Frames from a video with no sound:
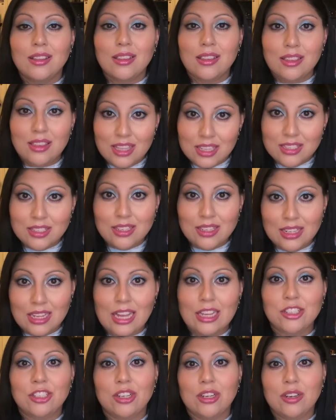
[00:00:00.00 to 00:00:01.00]
this
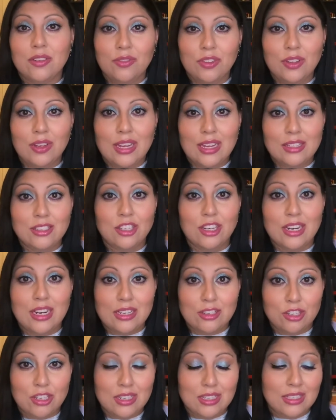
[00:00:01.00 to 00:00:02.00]
collection if you guys are
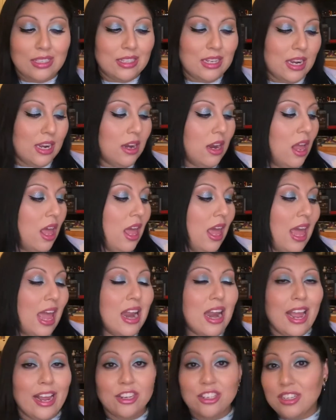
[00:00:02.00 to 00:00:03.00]
interested. And
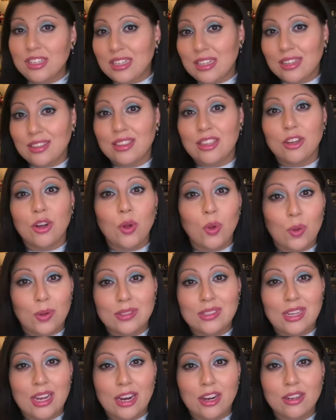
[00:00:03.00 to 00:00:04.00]
actually the whole
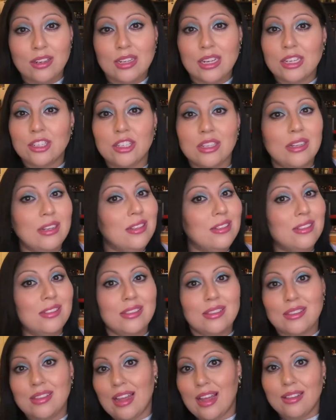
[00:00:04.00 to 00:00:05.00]
entire collection is
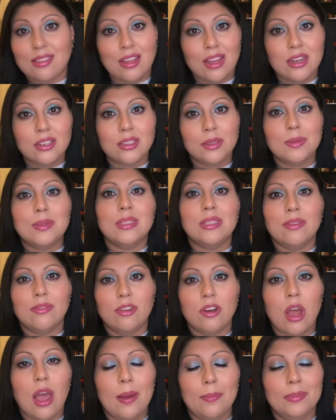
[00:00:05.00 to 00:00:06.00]
not that expensive
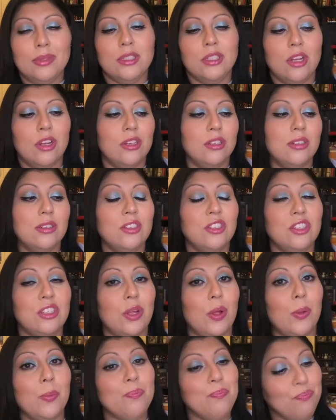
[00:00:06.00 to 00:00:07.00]
on Amazon,
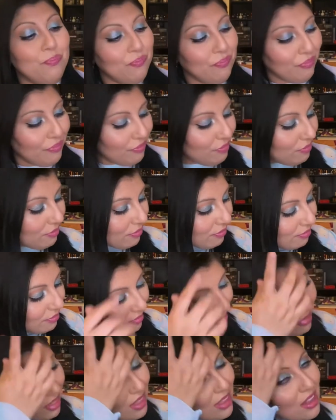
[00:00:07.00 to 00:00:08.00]
so
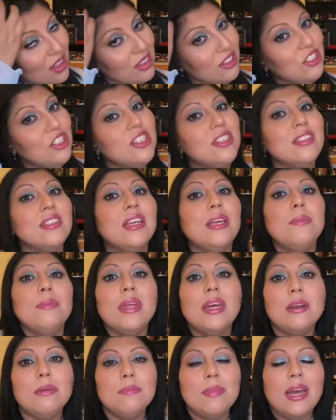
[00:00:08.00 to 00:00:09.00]
just keep
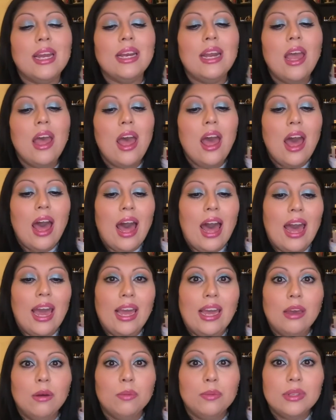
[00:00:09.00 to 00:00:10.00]
that in mind.
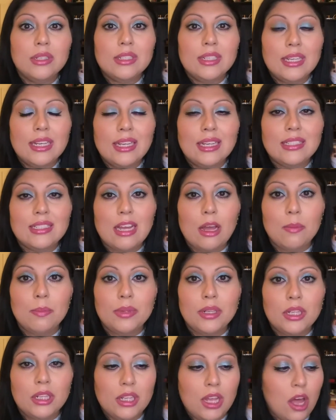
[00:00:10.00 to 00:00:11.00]
I will link it down
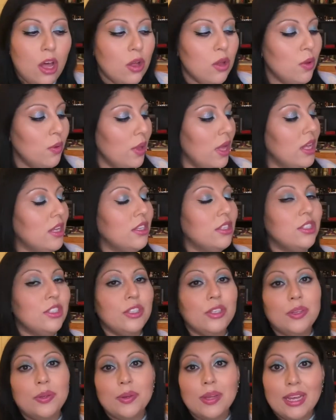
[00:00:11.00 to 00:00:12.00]
below so
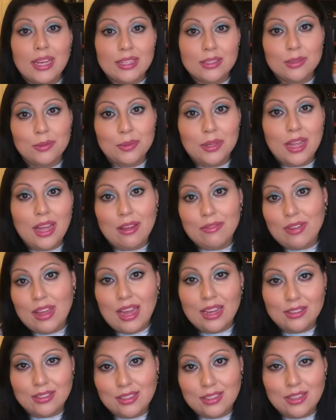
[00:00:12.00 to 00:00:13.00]
you guys will have
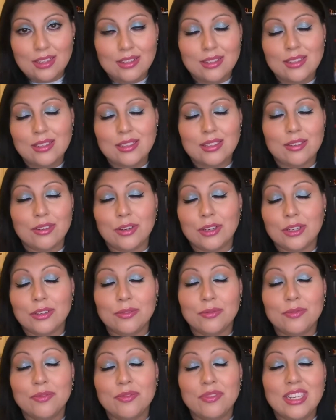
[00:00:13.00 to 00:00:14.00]
access or
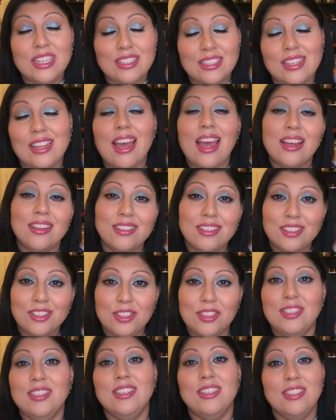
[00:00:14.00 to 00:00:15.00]
easy access
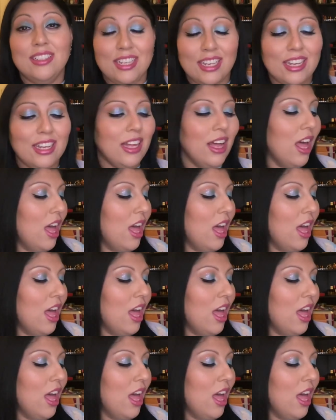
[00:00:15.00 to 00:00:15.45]
to the link.